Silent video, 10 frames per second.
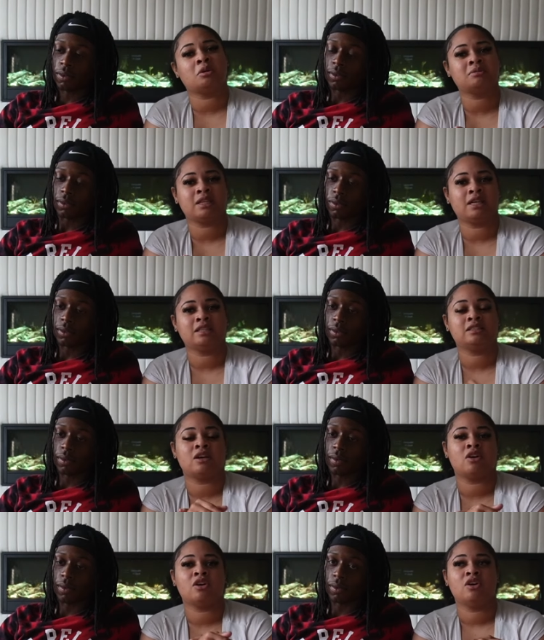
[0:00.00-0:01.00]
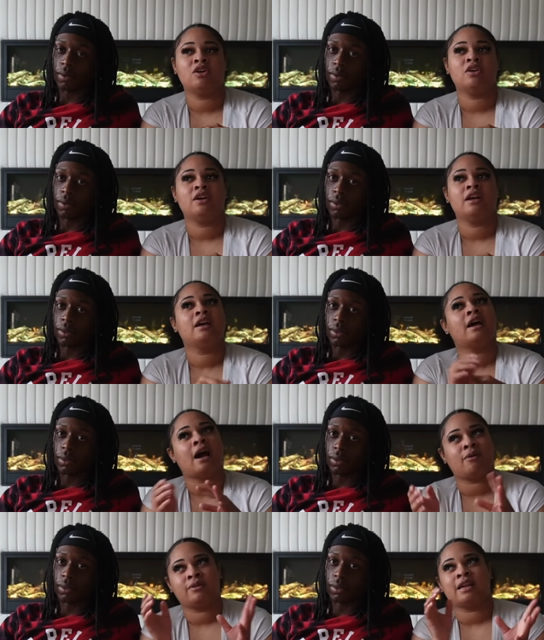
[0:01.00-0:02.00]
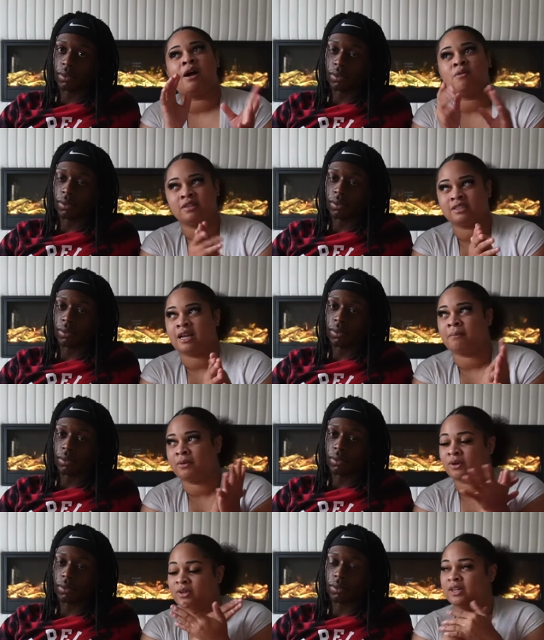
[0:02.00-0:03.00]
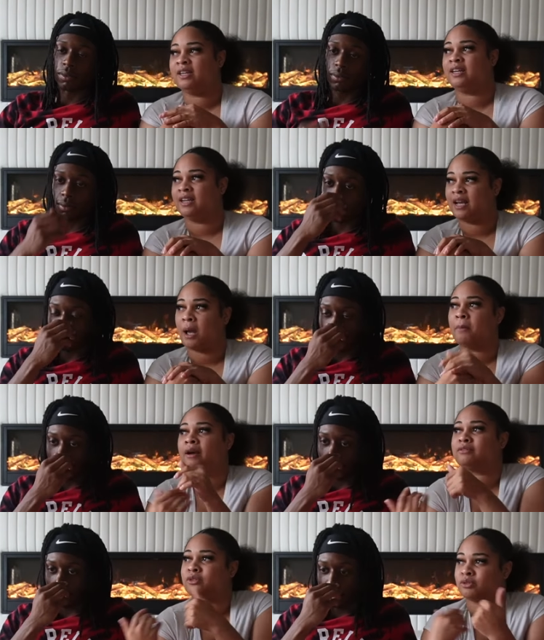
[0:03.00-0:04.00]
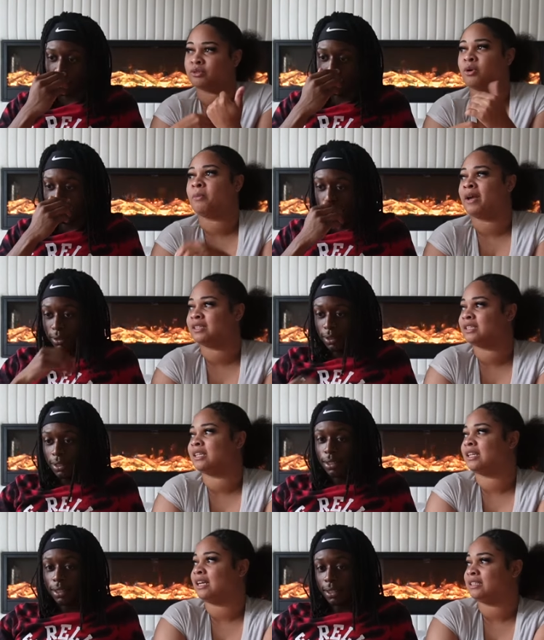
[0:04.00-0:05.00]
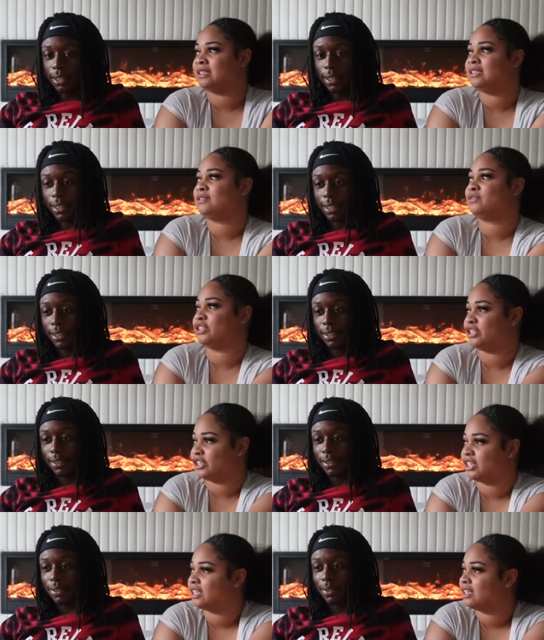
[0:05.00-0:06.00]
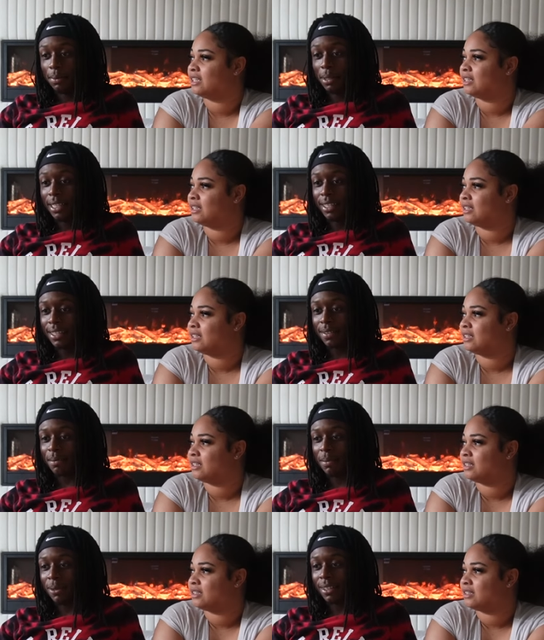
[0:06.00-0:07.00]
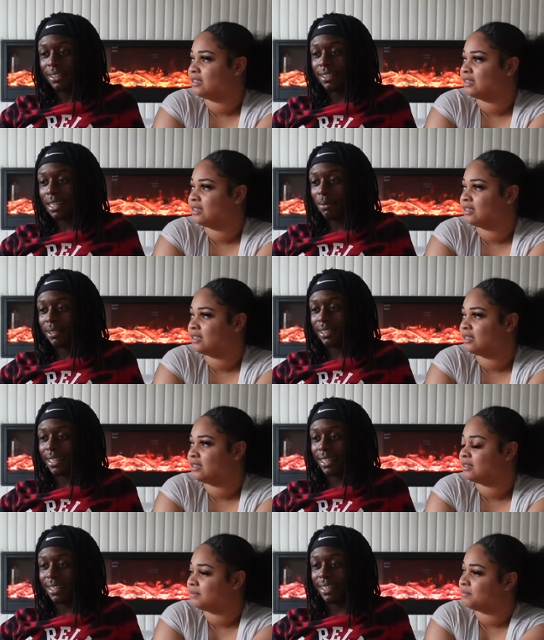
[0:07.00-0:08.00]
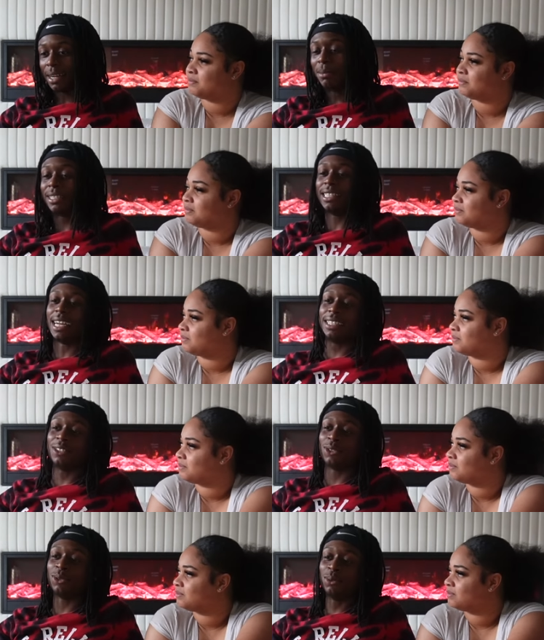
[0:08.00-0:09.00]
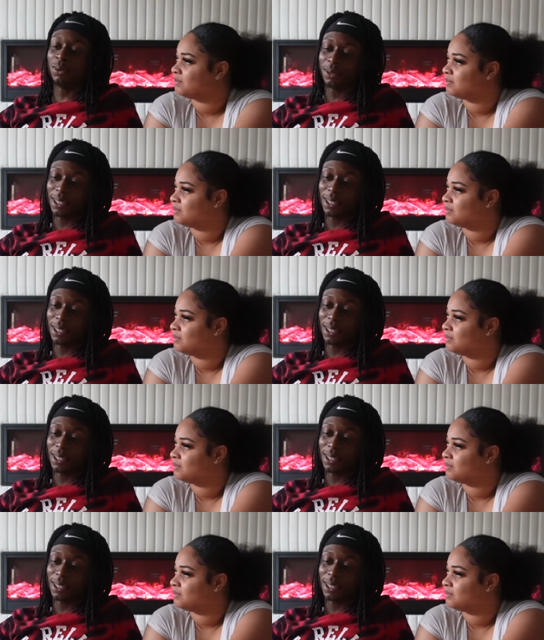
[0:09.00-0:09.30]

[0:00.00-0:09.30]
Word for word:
Speaker 1: what I'm saying? So I would I would say I'm going. I'm gonna have to go back to the 90s yeah. for sure.
Speaker 2: Well, me, me personally, I'm gonna say I'm gonna say 90s too